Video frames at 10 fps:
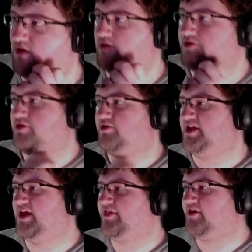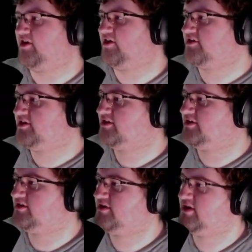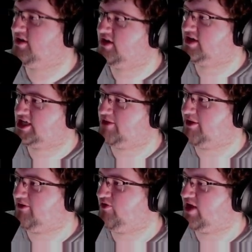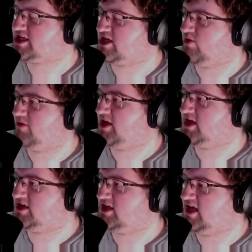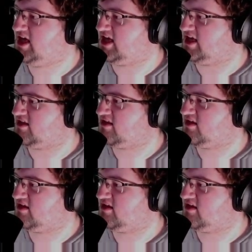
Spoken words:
your death card. Shall we begin to ink it?